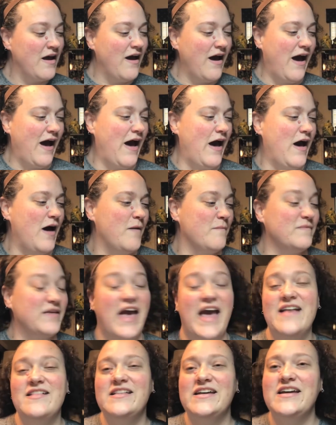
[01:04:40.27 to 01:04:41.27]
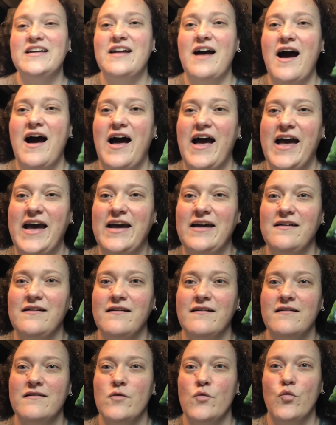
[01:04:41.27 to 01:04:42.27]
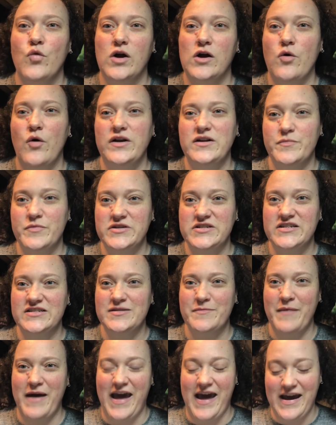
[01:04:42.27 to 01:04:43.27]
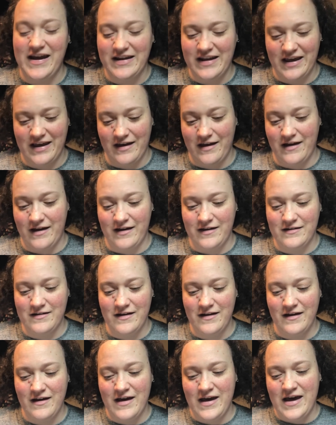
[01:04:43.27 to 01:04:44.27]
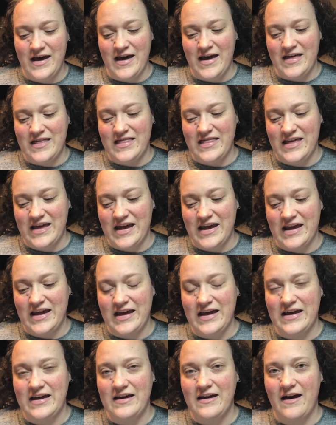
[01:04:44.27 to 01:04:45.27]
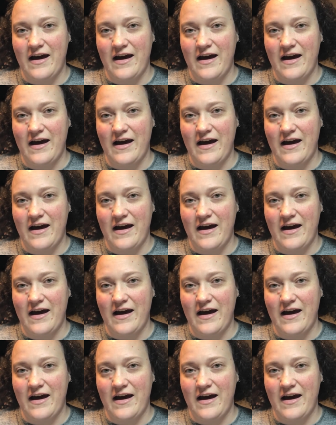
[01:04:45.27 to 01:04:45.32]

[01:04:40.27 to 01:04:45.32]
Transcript: Kaylee and I were going to participate in the